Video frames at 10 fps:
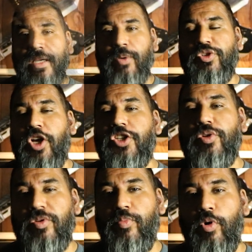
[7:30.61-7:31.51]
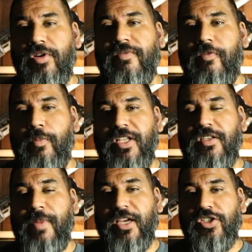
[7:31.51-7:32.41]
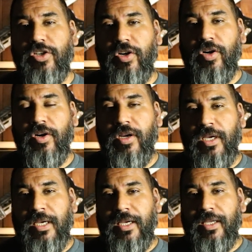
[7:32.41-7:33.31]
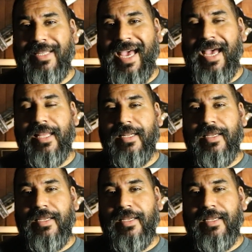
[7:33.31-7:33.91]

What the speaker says: It was also important for me to make sure that